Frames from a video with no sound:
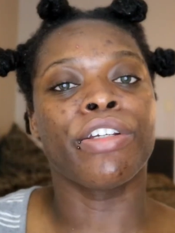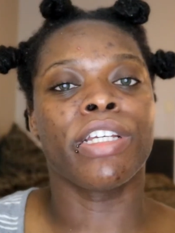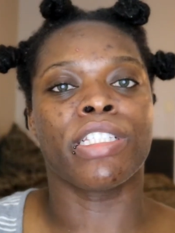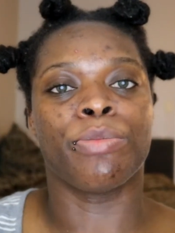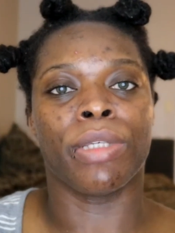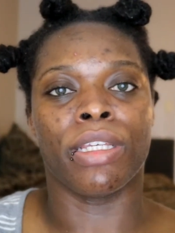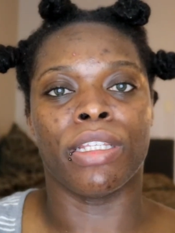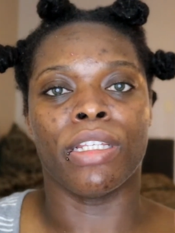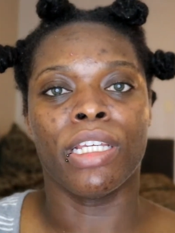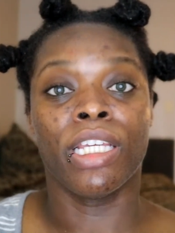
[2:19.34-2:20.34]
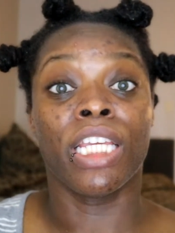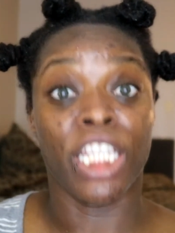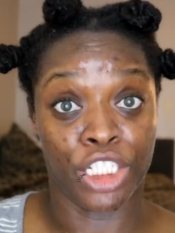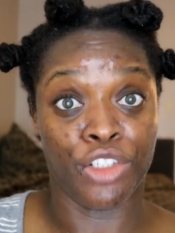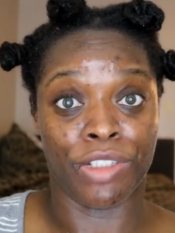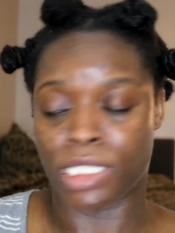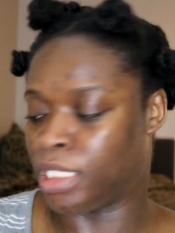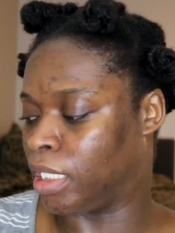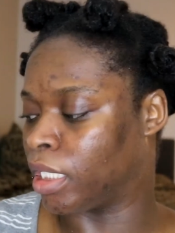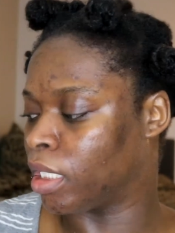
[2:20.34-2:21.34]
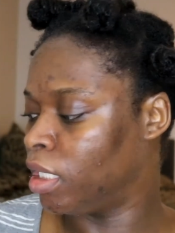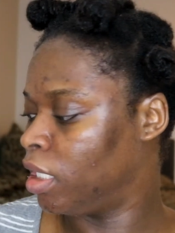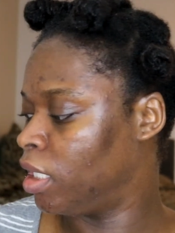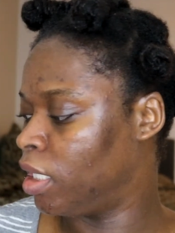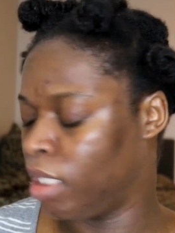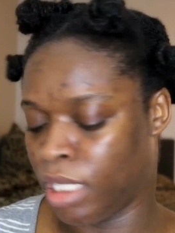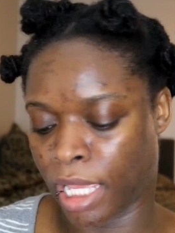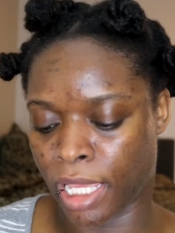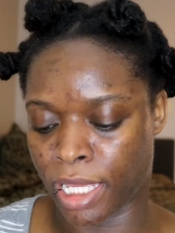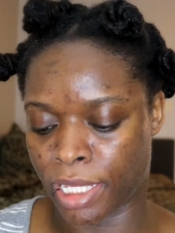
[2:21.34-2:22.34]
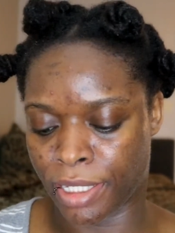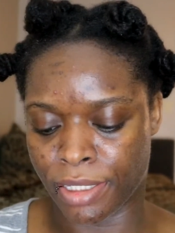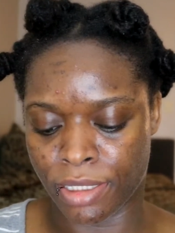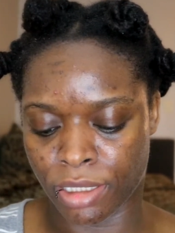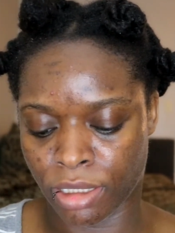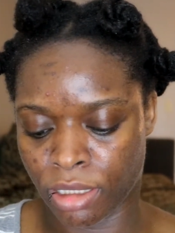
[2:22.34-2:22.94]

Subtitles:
year has been interesting, and